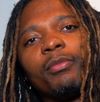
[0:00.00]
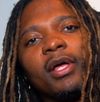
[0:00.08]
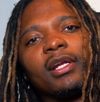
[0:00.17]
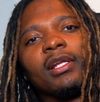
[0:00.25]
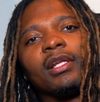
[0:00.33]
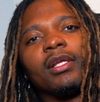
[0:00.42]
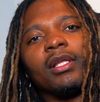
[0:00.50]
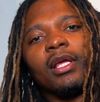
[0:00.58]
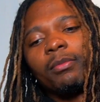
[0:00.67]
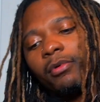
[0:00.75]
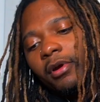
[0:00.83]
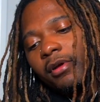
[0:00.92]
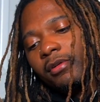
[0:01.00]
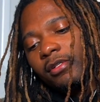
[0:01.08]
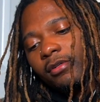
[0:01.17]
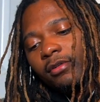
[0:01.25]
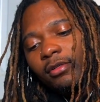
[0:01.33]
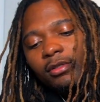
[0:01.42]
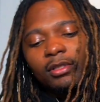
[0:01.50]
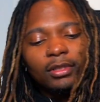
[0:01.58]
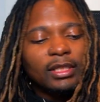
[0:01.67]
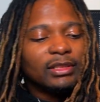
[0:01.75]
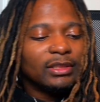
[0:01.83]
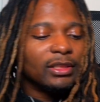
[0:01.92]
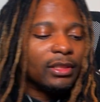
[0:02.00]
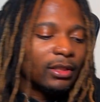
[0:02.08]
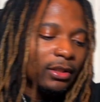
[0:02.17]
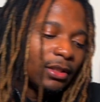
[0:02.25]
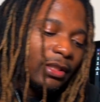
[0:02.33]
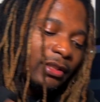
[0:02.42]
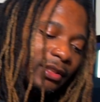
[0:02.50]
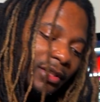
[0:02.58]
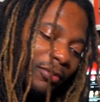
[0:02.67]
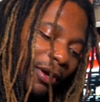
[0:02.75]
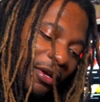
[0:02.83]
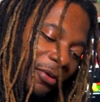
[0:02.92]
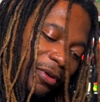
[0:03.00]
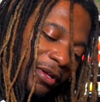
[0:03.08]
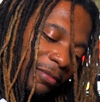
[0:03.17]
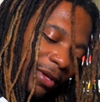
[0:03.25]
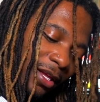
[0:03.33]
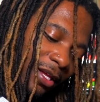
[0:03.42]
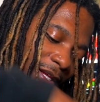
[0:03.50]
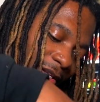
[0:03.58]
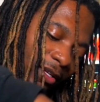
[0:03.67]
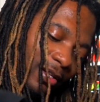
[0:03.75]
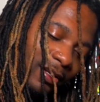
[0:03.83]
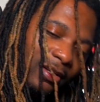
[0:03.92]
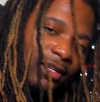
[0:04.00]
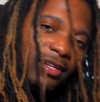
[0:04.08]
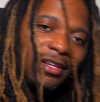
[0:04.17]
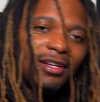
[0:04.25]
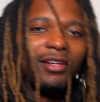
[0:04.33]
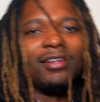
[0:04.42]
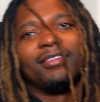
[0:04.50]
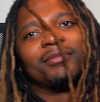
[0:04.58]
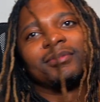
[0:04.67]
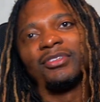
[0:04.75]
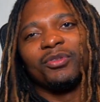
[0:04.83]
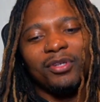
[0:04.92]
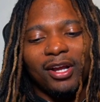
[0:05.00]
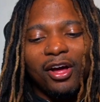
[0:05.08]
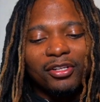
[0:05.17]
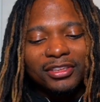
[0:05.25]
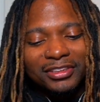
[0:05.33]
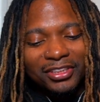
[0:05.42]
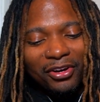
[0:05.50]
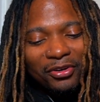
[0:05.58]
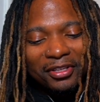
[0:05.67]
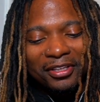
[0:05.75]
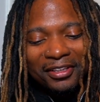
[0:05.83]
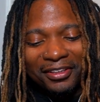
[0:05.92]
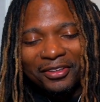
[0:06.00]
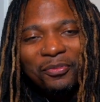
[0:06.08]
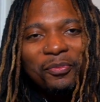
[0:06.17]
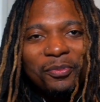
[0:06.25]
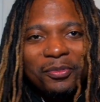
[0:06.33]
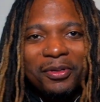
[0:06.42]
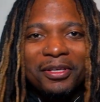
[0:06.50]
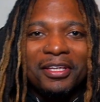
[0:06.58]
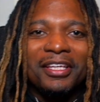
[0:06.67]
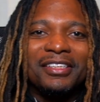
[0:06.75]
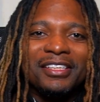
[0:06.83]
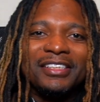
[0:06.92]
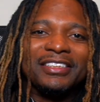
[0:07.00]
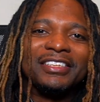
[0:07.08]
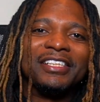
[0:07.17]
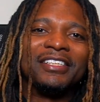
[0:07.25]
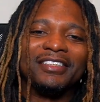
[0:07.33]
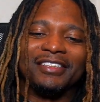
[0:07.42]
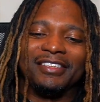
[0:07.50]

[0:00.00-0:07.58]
better than the Clay Browns. So let's see right quick, man. Put all this talking and get to the sneakers.